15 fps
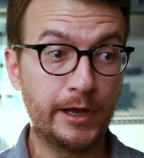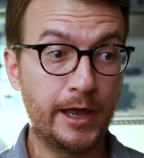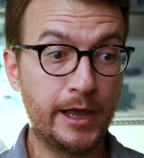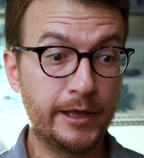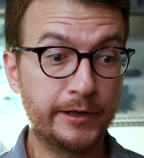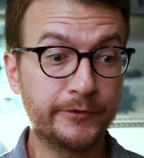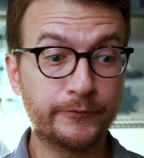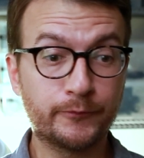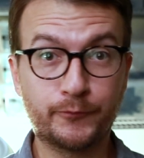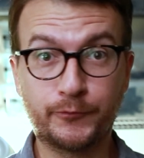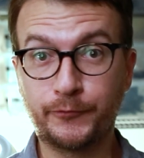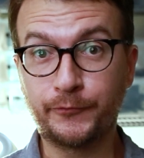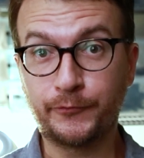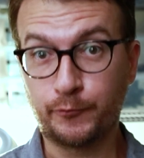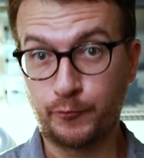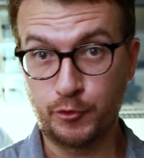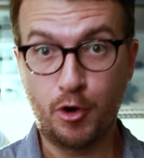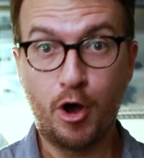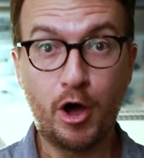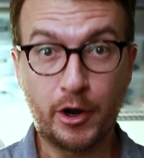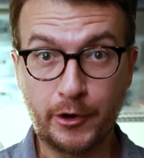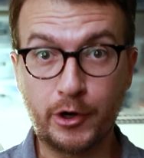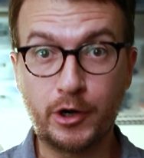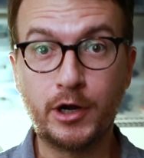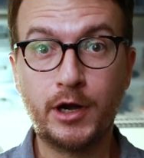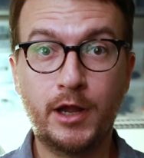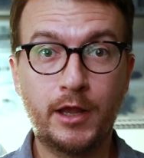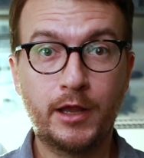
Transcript: and it was a real honor